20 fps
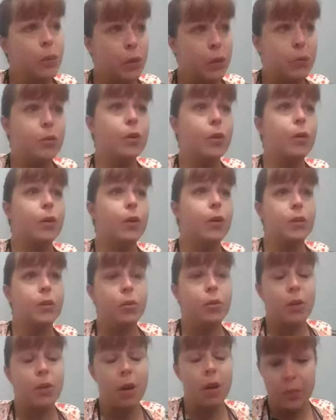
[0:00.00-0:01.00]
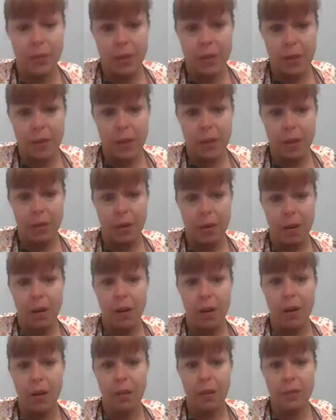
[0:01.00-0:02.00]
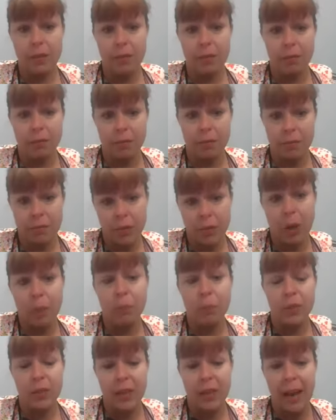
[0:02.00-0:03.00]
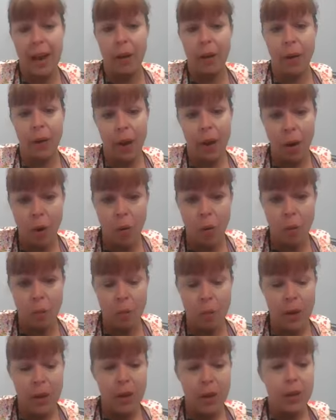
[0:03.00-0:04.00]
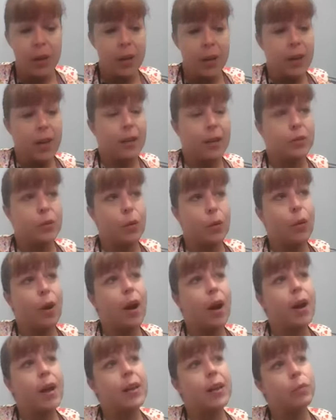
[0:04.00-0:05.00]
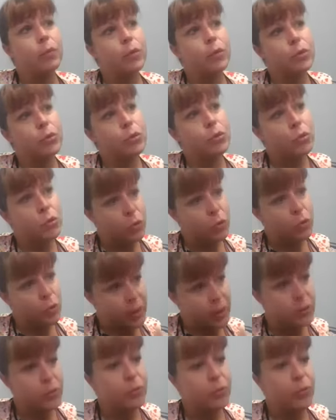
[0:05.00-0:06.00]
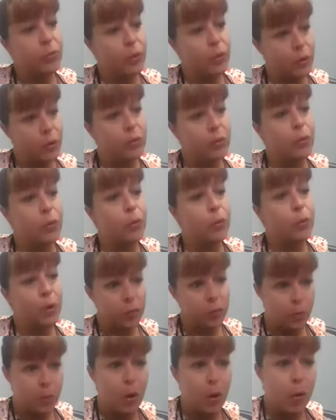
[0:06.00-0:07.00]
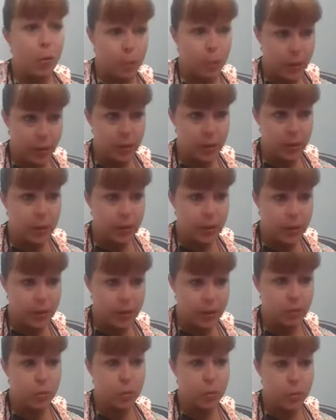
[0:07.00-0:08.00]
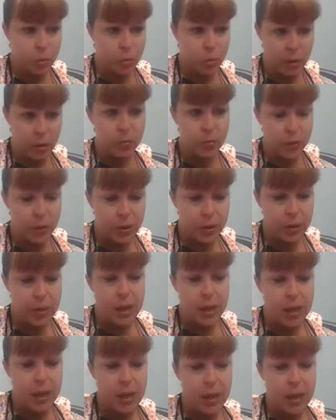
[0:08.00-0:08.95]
We're used to going into an office that are dumped now at home. So it was stressful. The work from home period was stressful.